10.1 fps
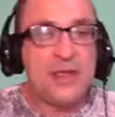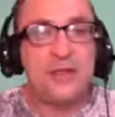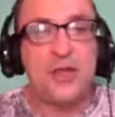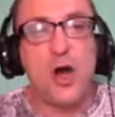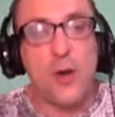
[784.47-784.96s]

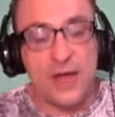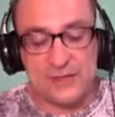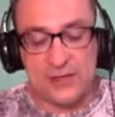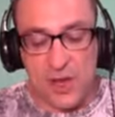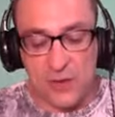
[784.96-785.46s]
the
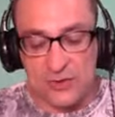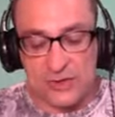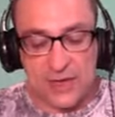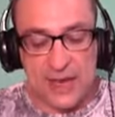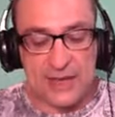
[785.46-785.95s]

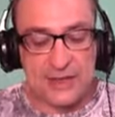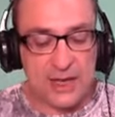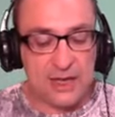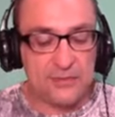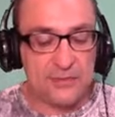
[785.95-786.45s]
OSOs, and
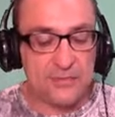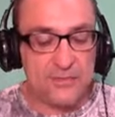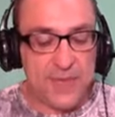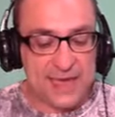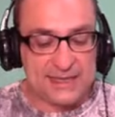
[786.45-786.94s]

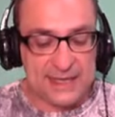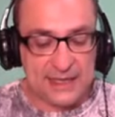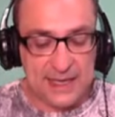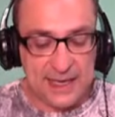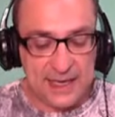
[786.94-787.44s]

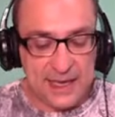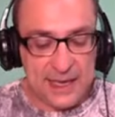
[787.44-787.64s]
basically,